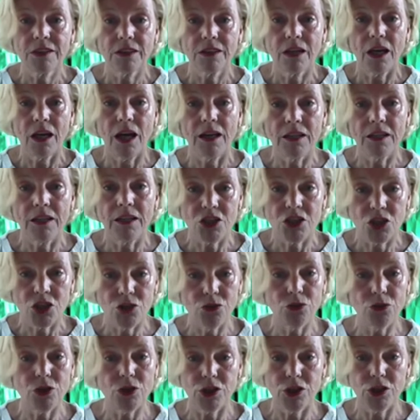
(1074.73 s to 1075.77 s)
And it's
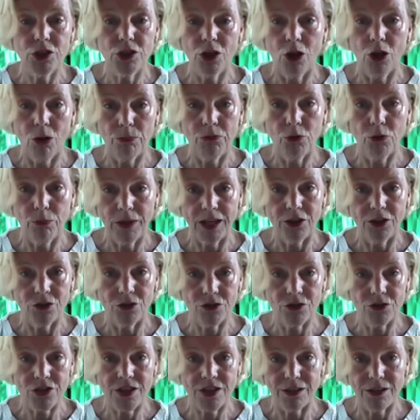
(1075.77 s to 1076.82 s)
your job to make
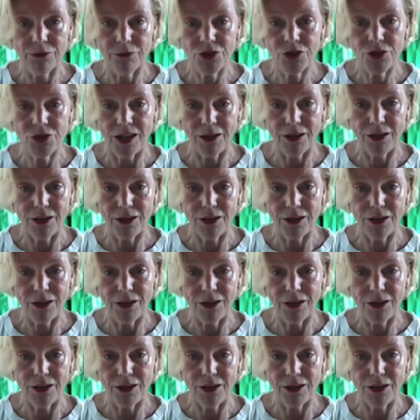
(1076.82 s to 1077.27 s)
yourself safe.